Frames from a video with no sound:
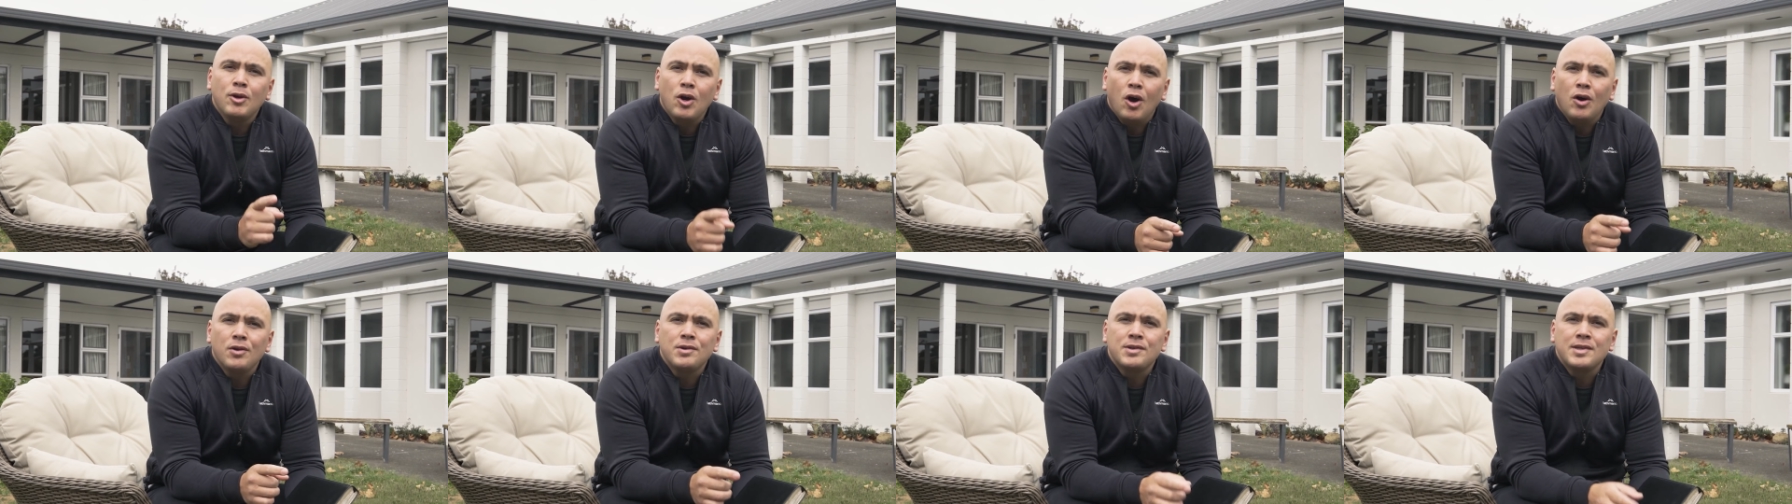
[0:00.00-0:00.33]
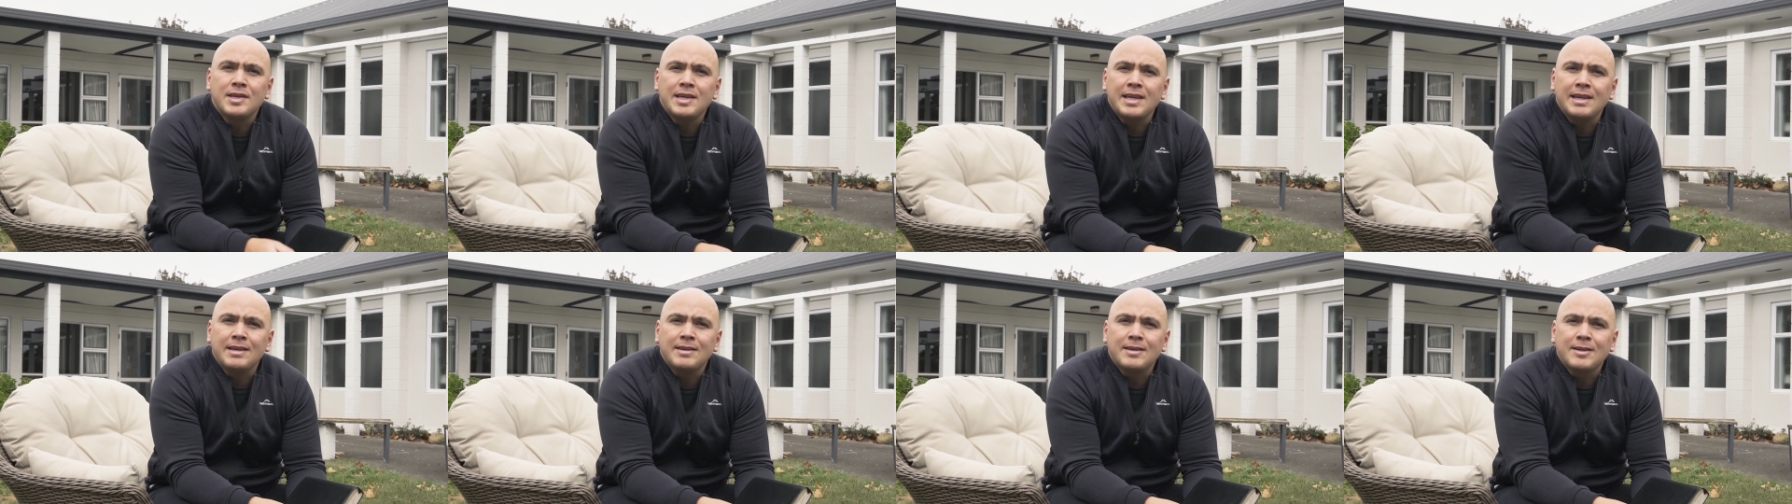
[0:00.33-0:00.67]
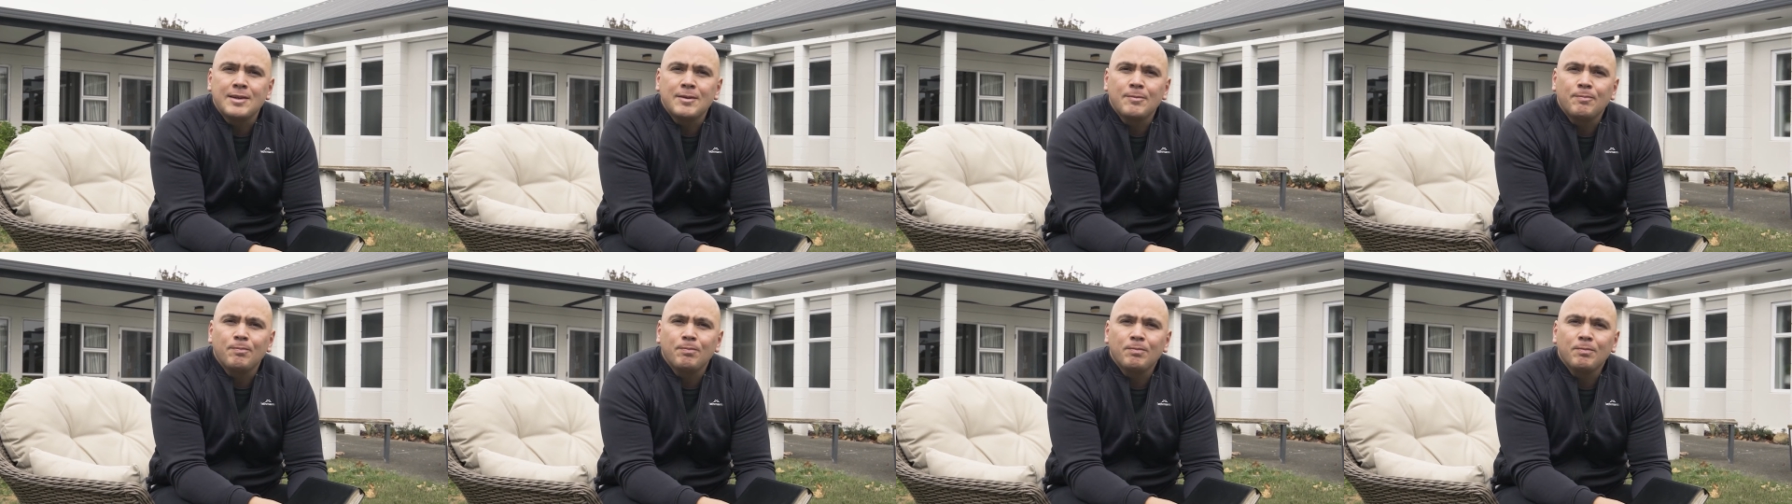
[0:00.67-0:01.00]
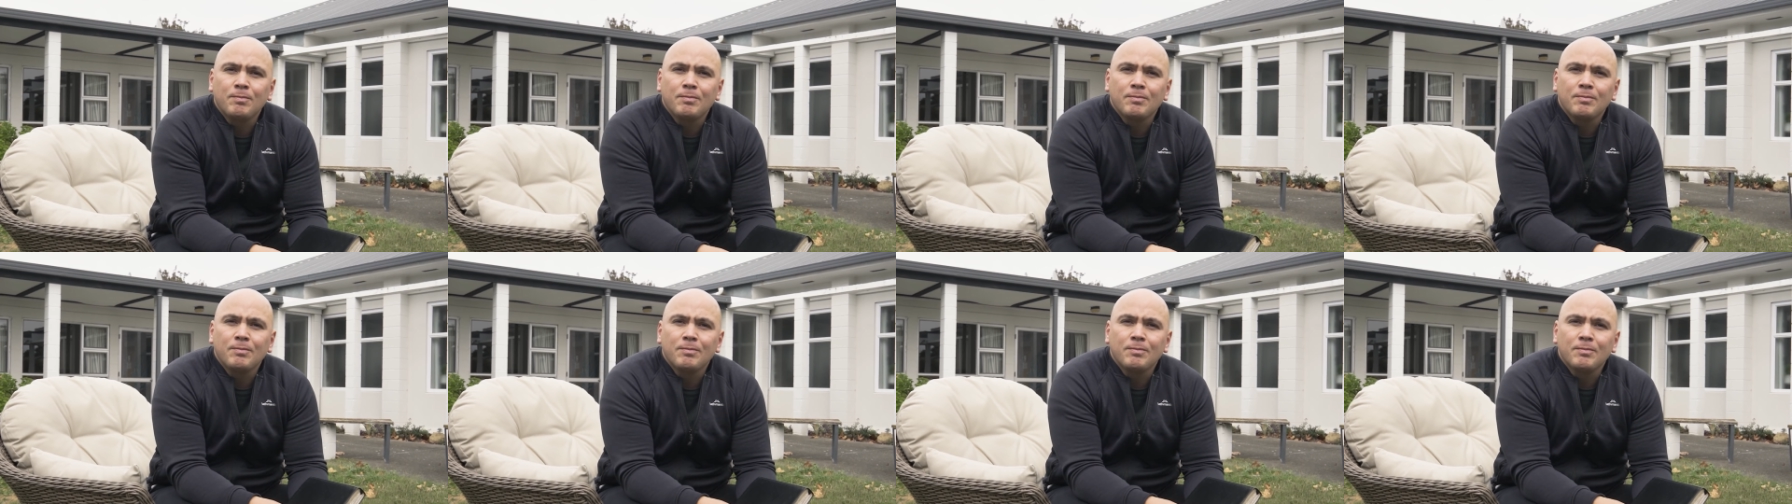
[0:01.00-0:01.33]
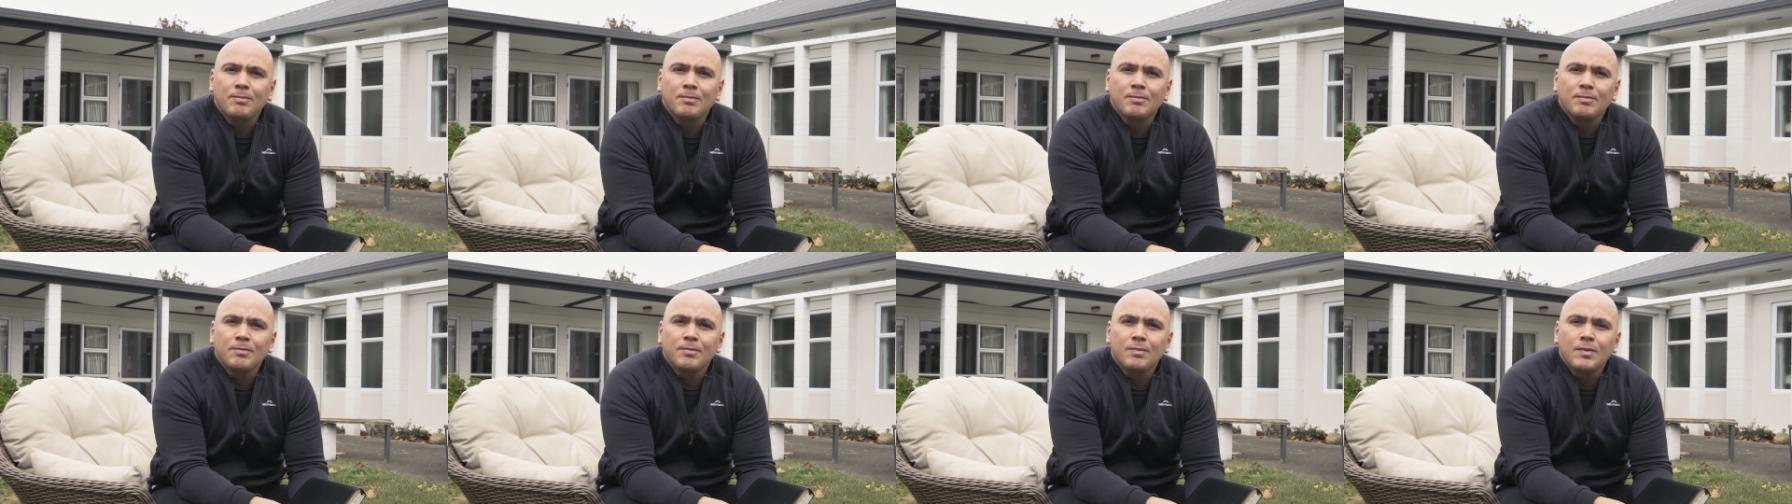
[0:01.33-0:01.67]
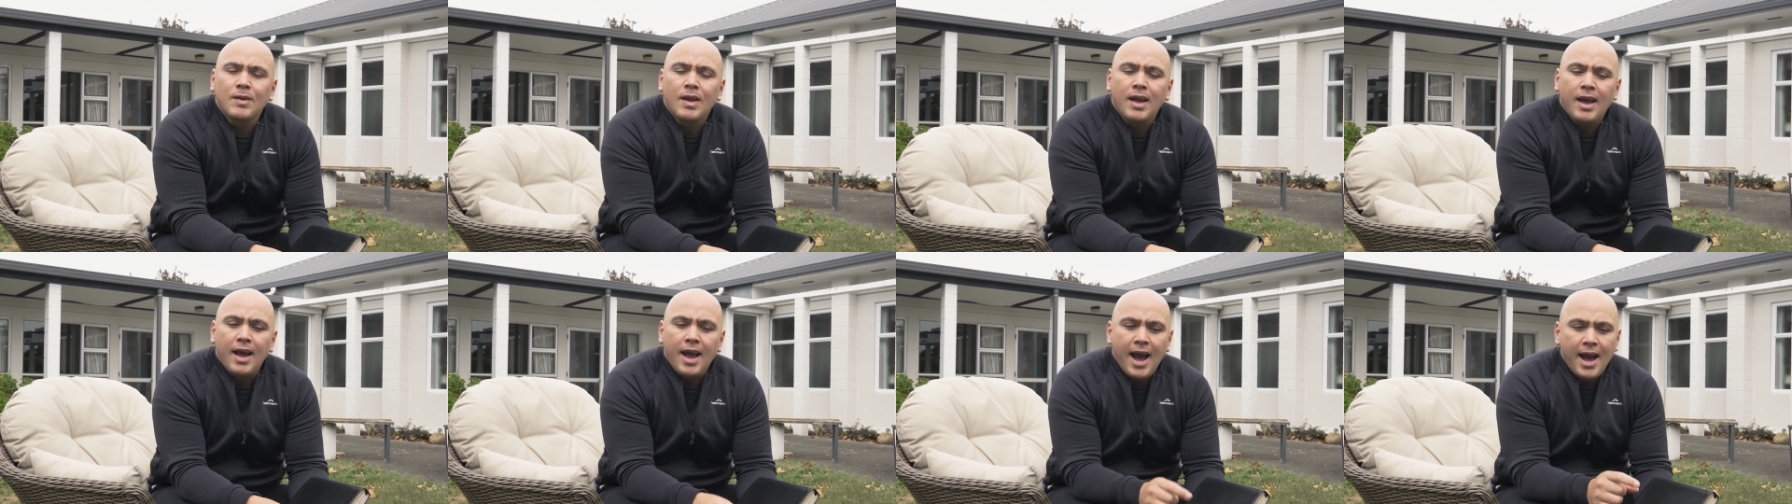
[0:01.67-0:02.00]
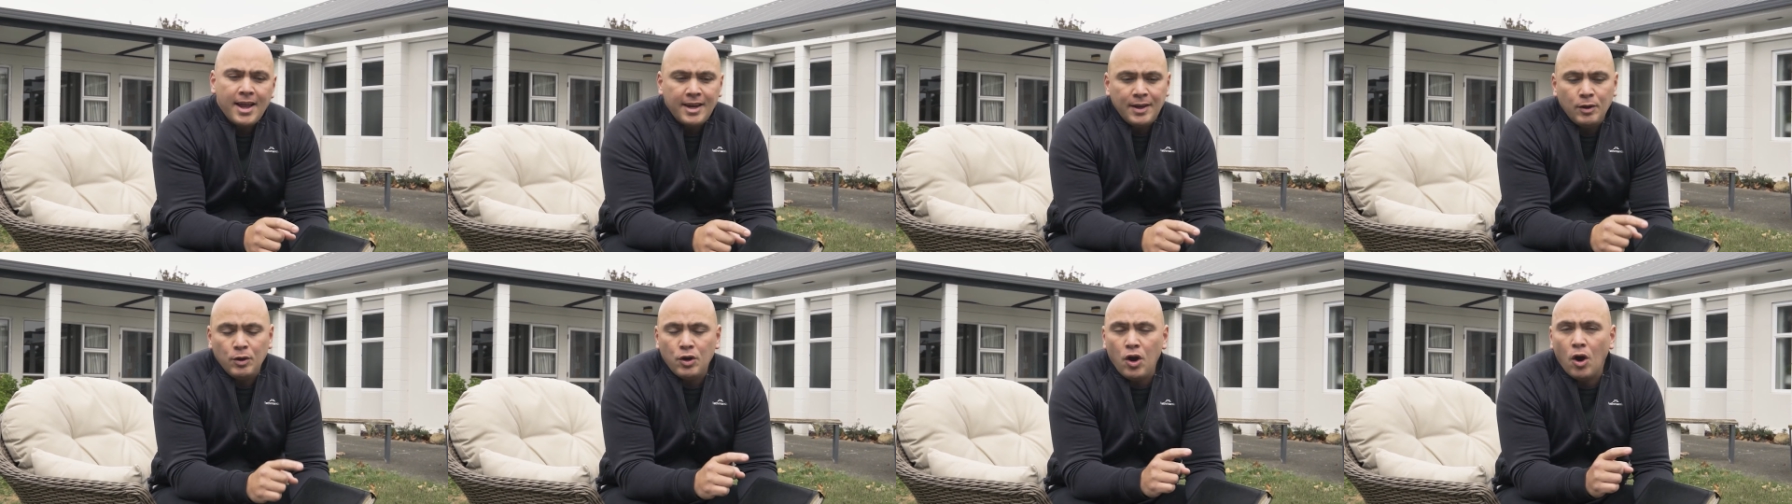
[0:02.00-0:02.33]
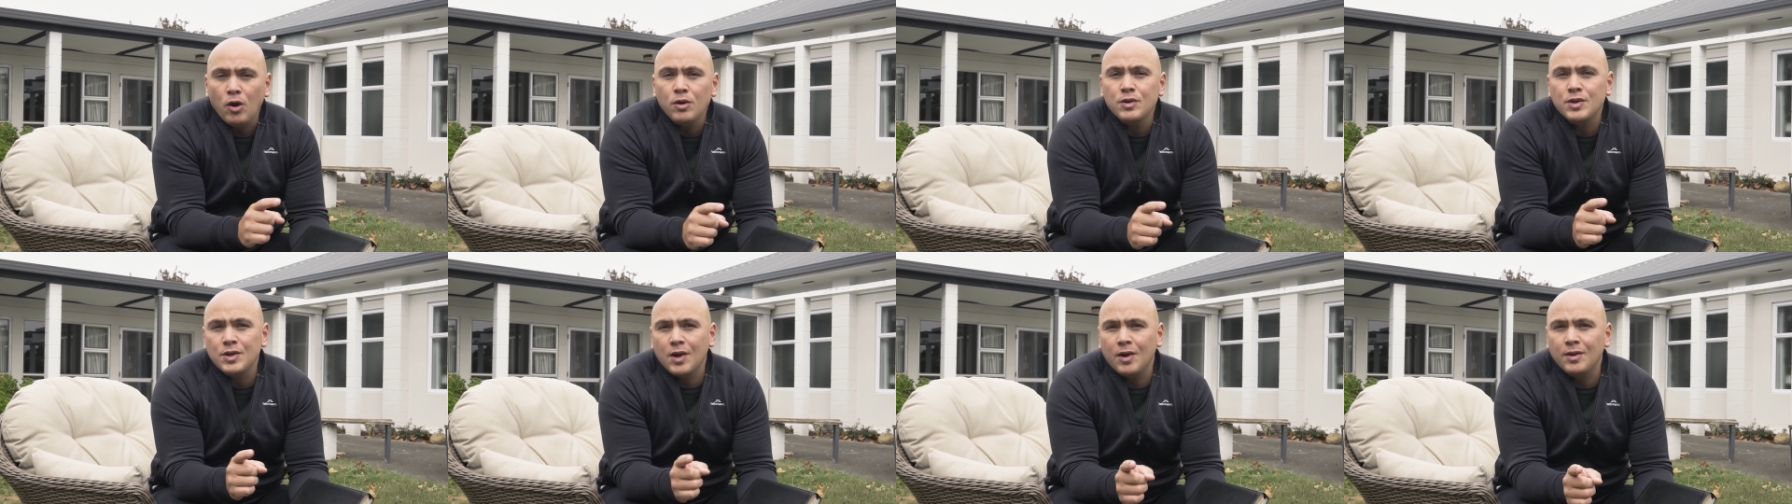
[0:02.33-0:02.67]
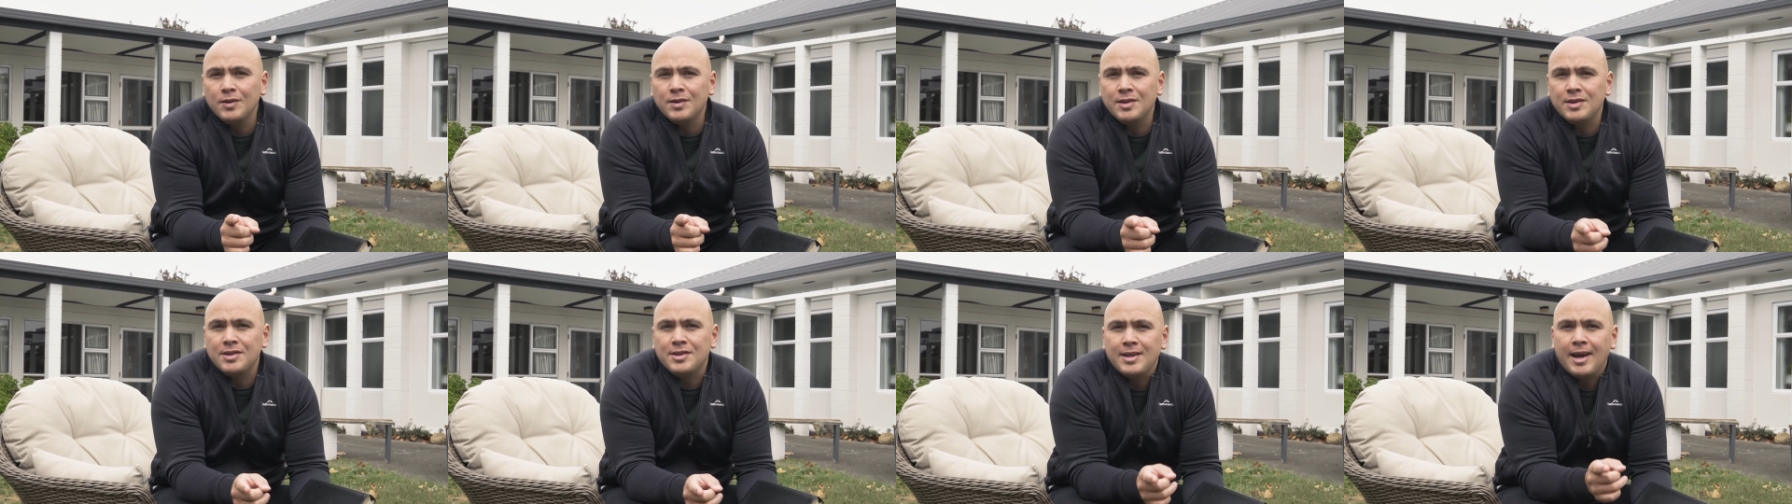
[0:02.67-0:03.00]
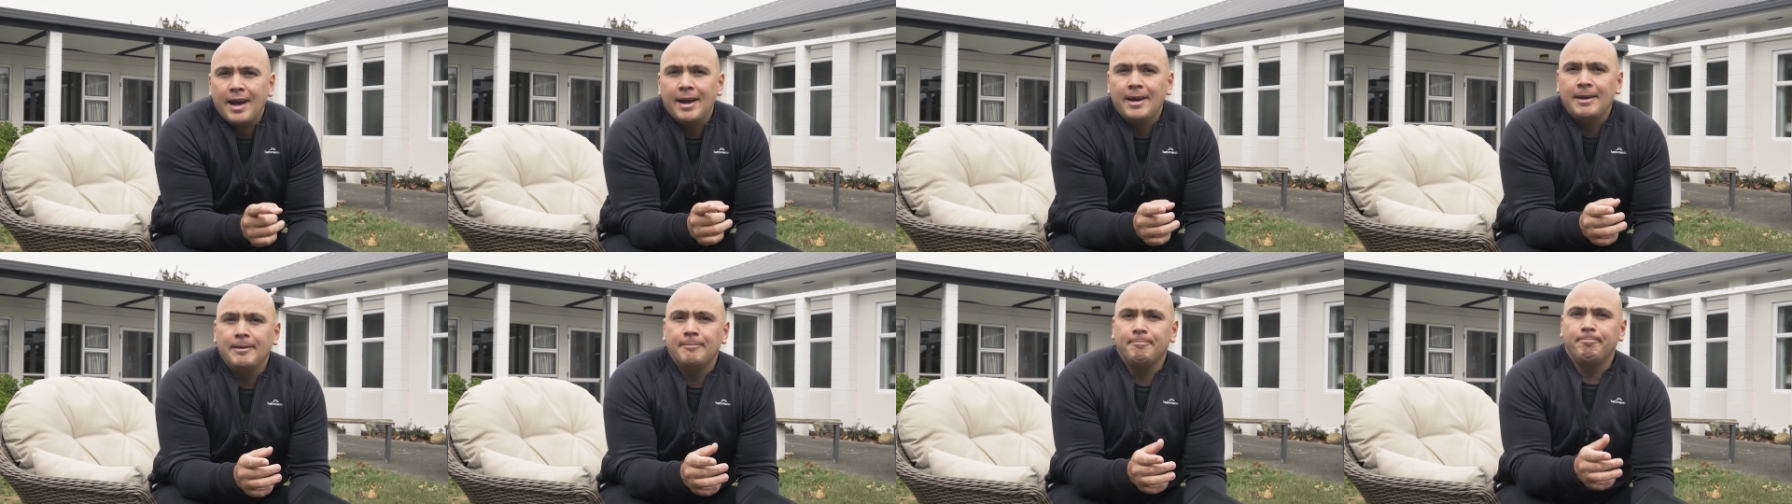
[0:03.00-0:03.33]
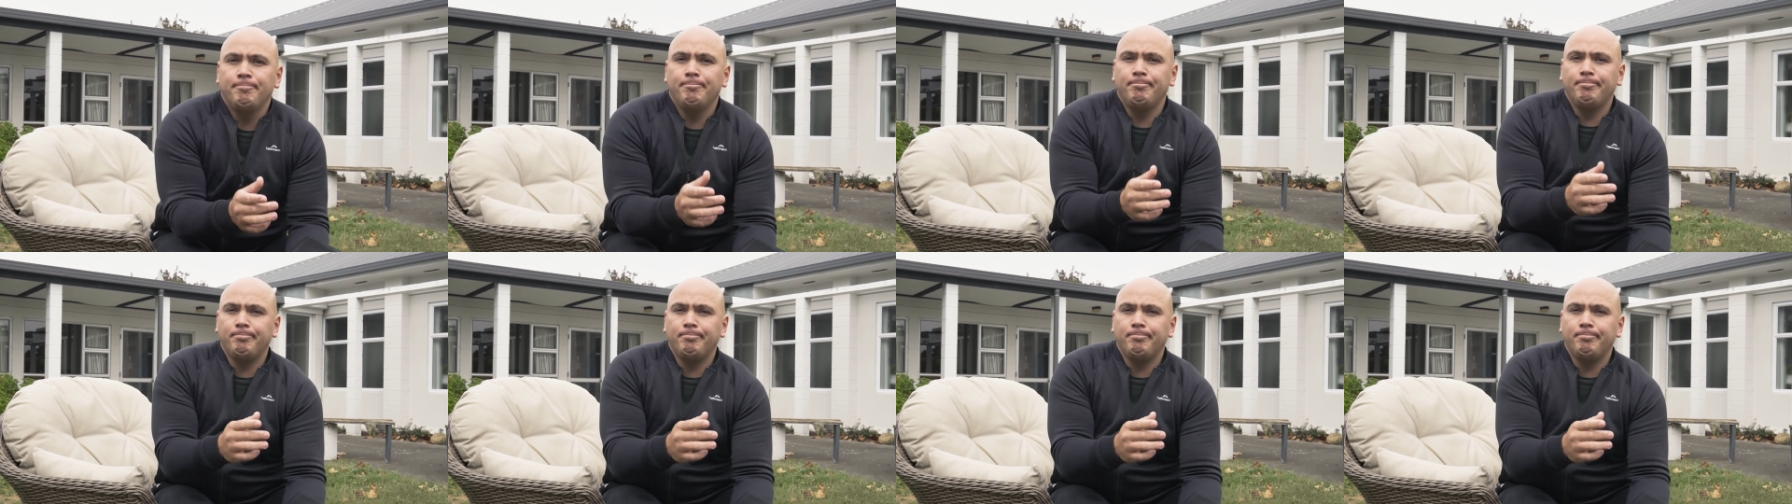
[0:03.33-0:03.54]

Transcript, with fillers: continent. And he goes on to say,